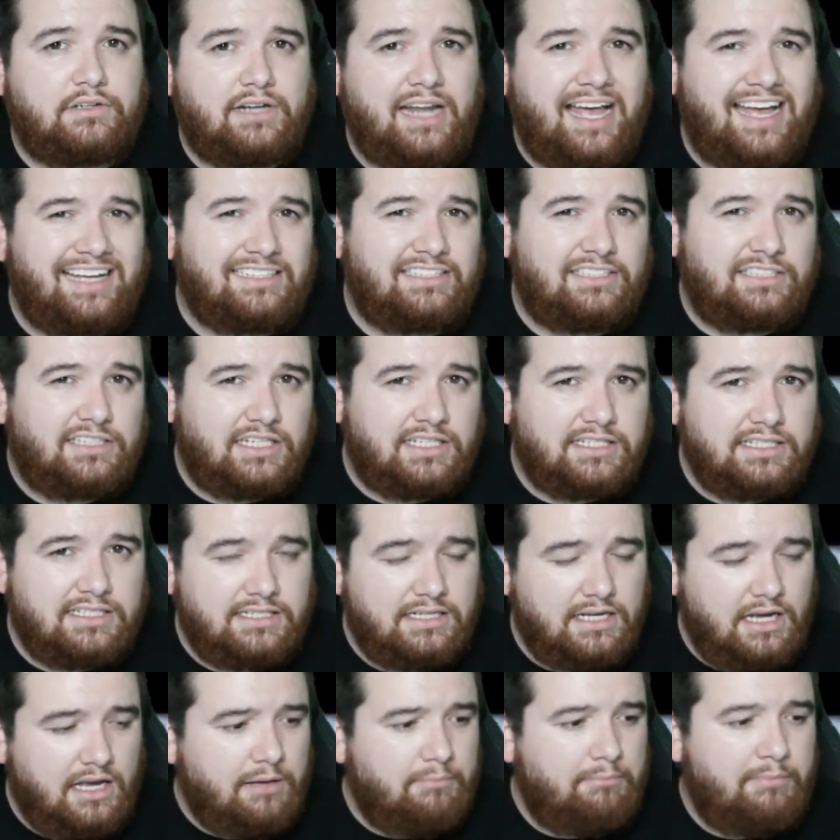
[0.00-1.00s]
not
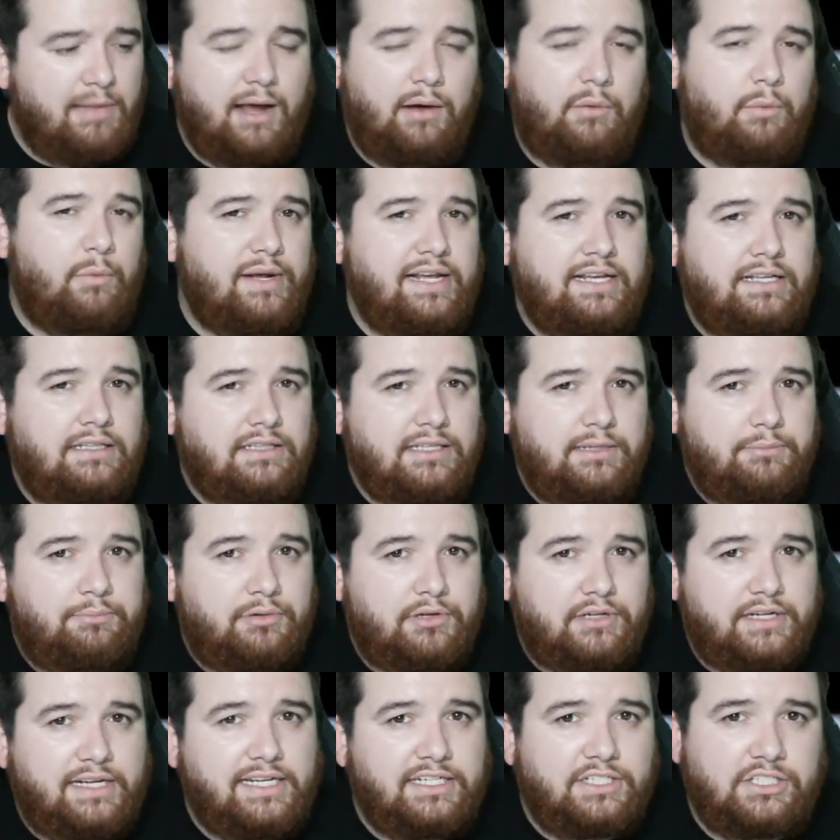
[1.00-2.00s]
just my weekly
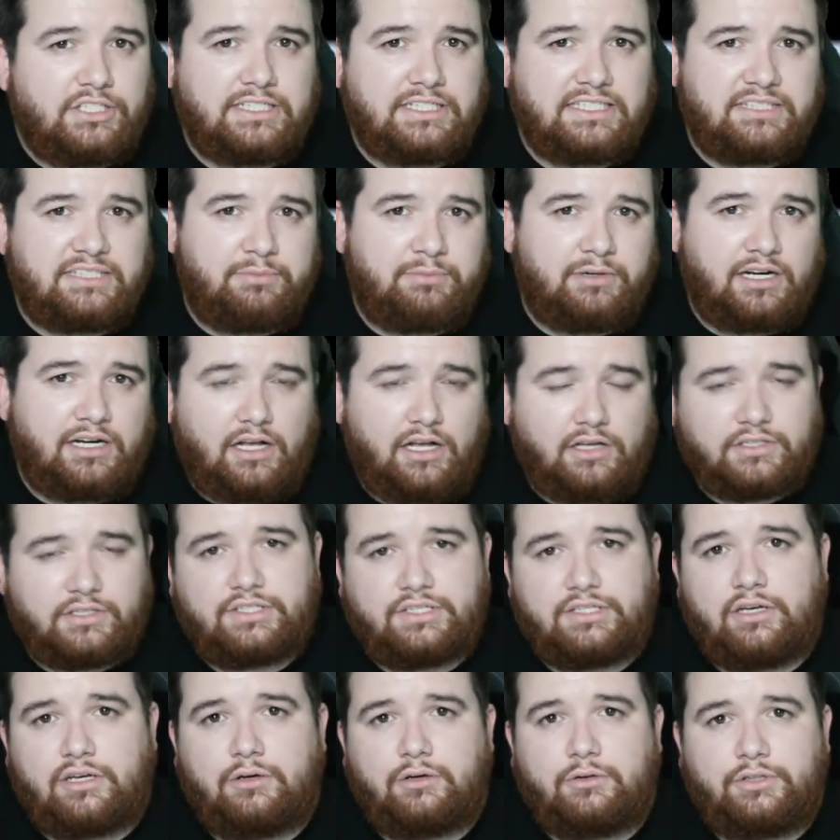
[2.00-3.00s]
predictions, but
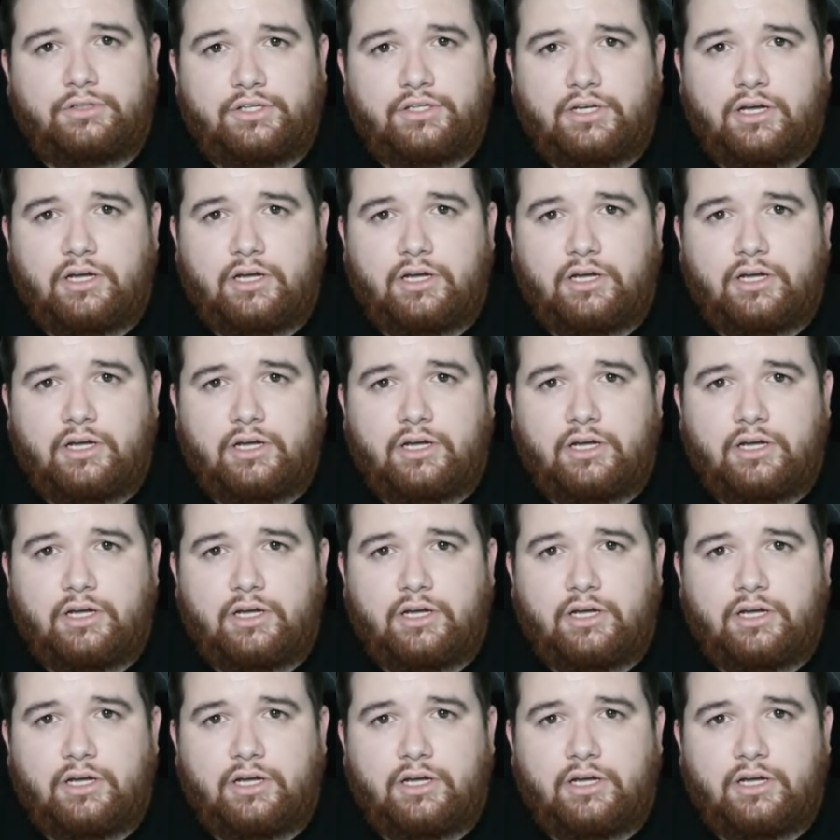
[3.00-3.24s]
also,